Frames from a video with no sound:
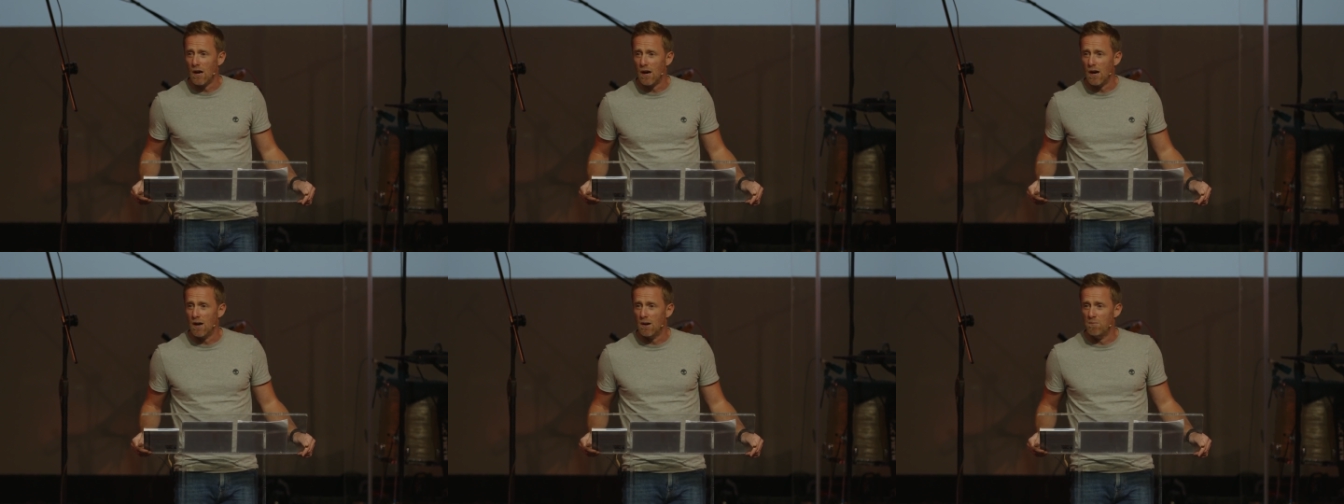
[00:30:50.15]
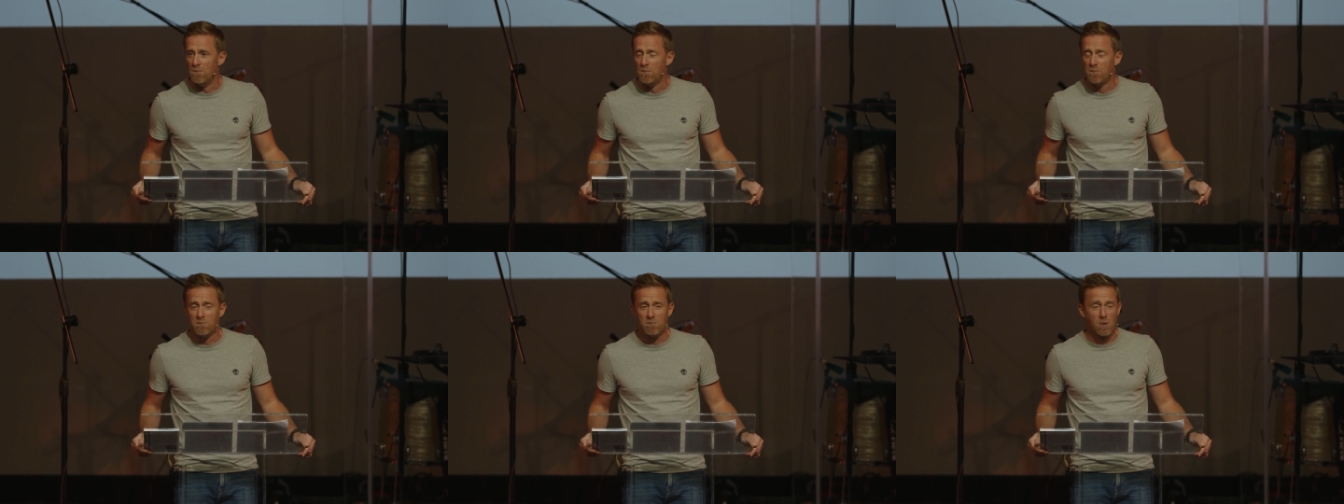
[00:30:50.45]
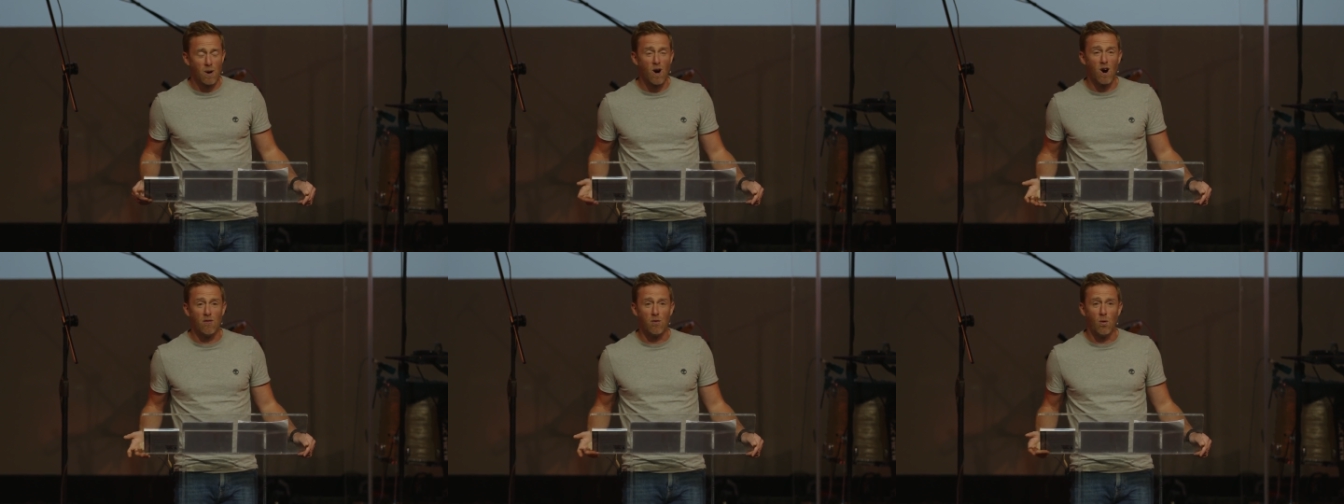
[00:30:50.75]
Um,
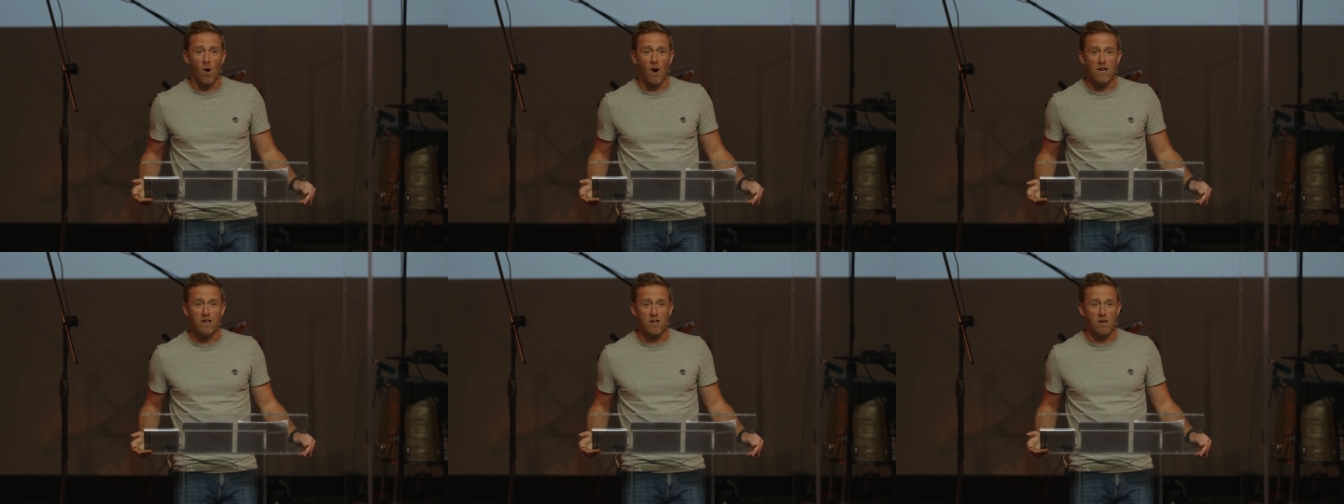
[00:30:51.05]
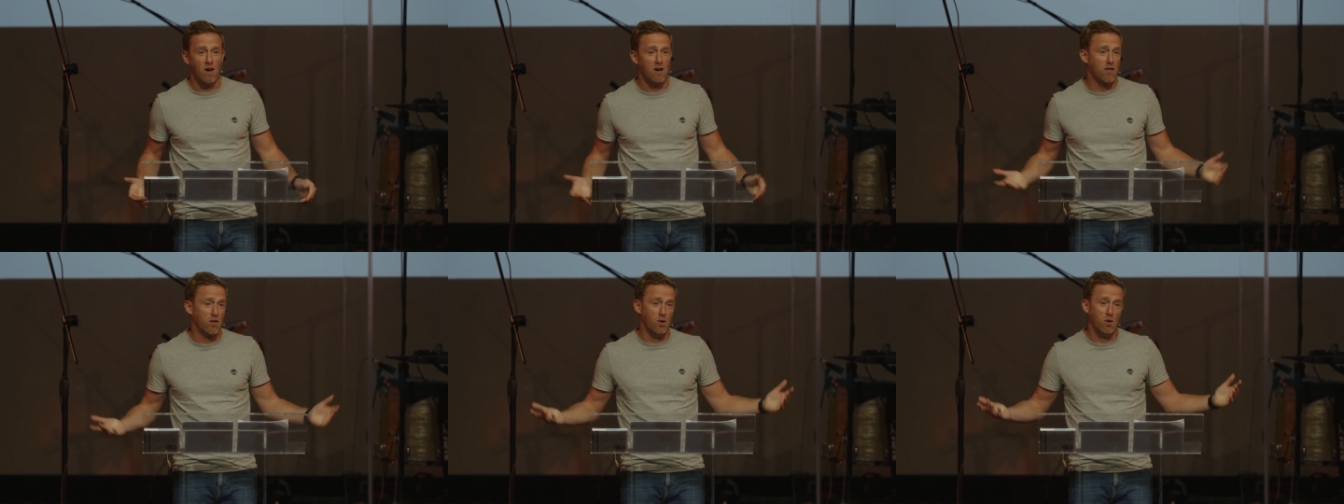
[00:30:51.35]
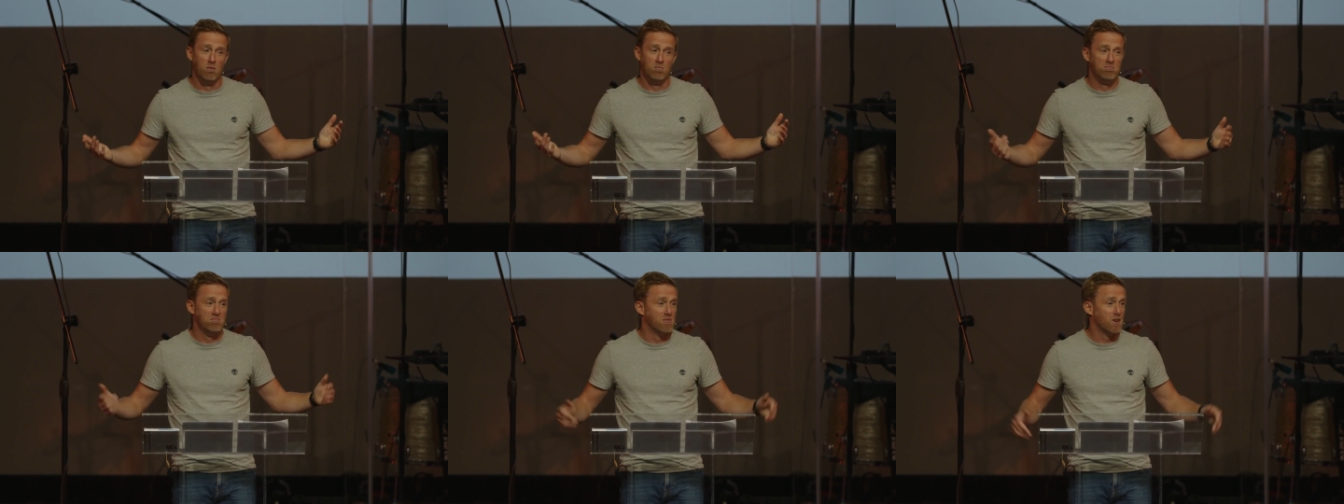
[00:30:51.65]
part of what I do, I
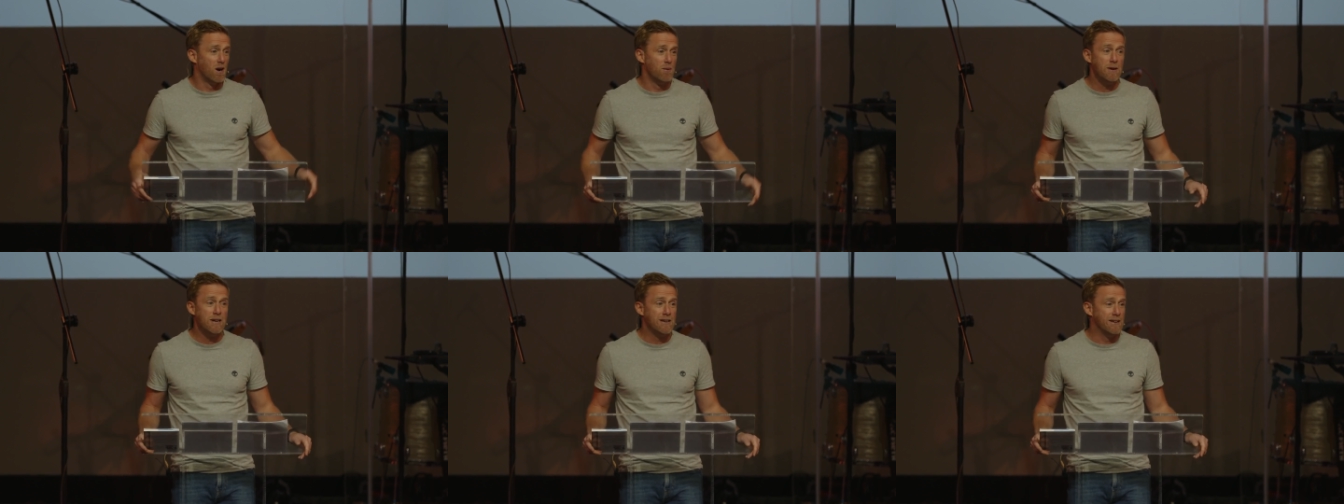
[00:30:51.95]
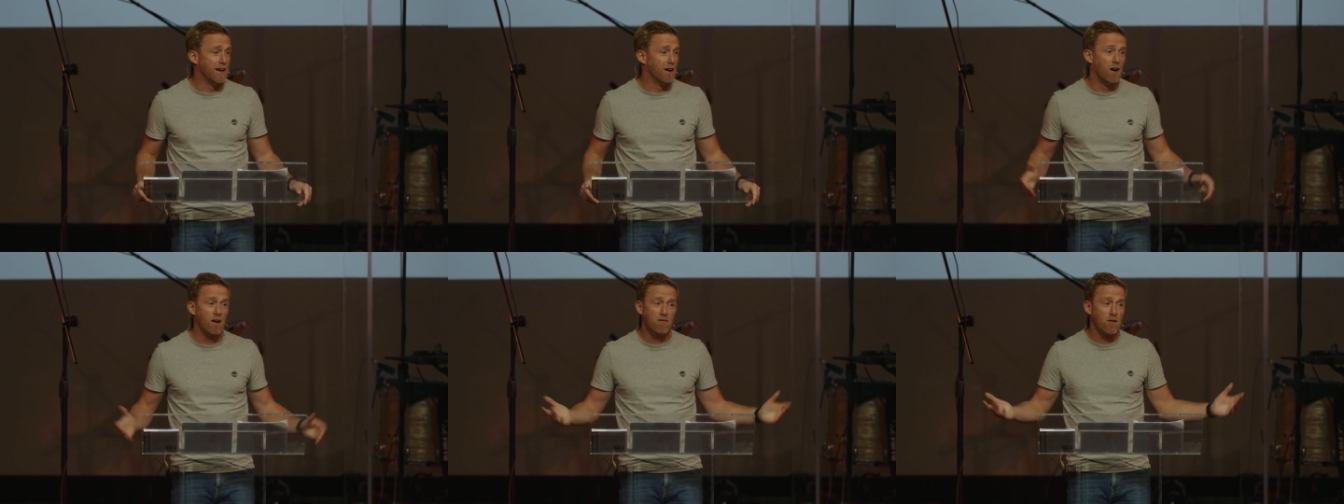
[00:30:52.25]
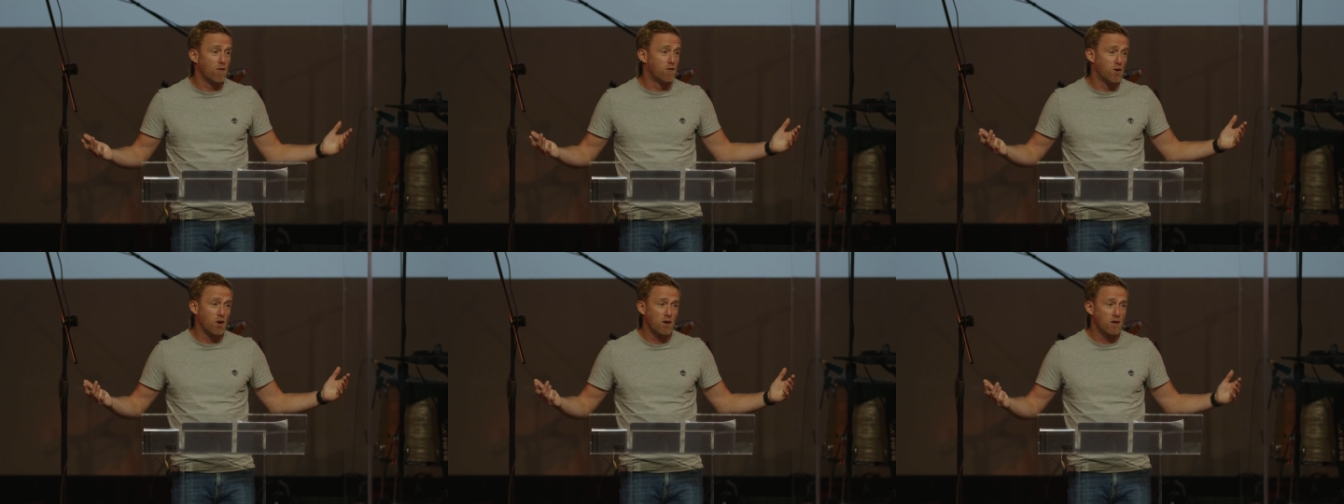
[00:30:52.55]
thought, I'm in now,
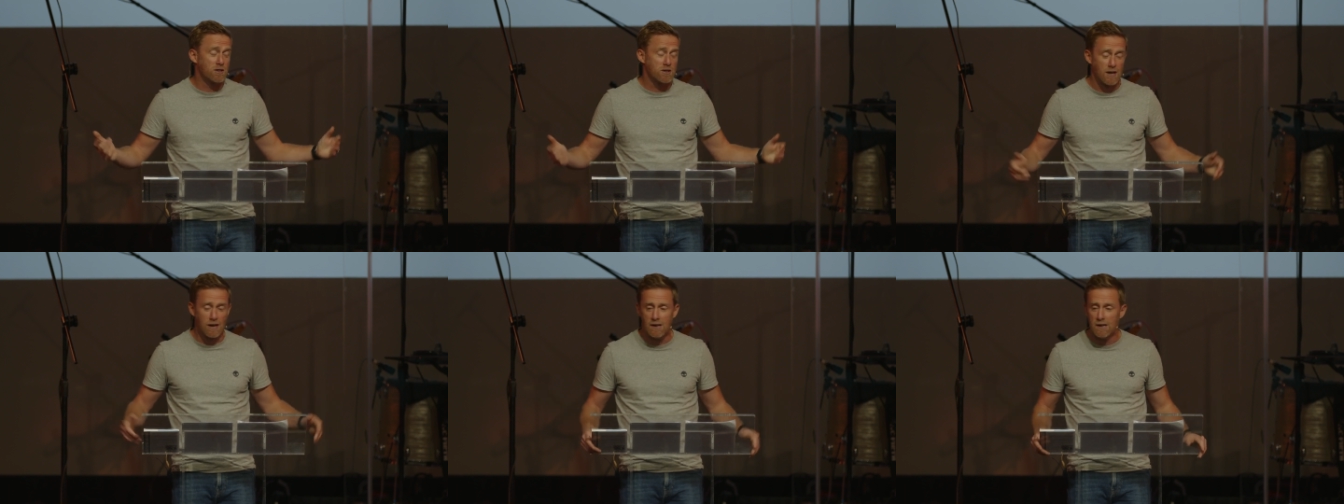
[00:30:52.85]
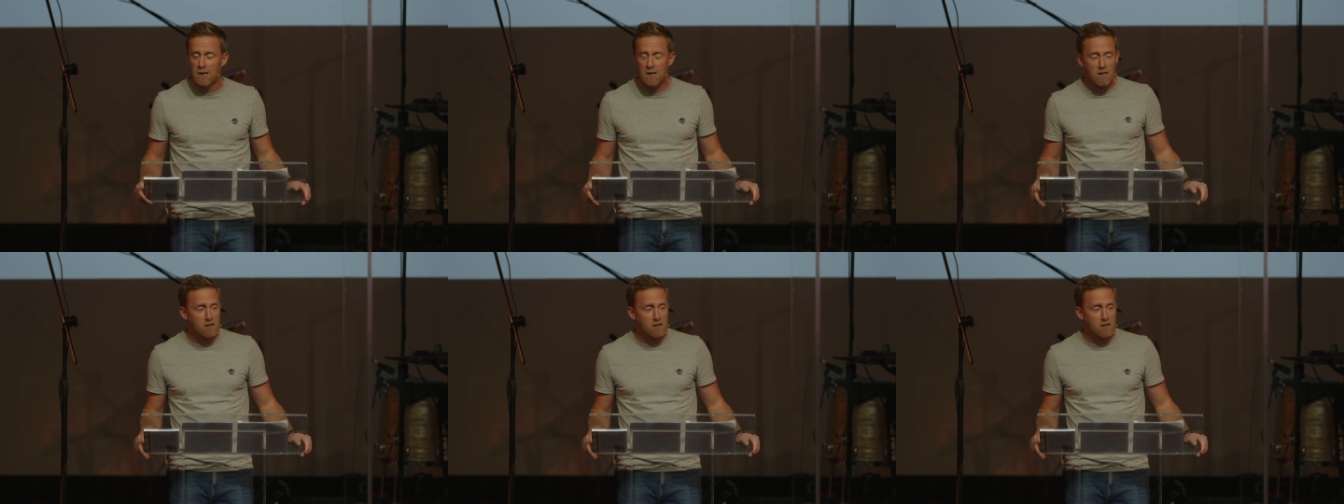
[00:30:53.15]
I've, I've got to say.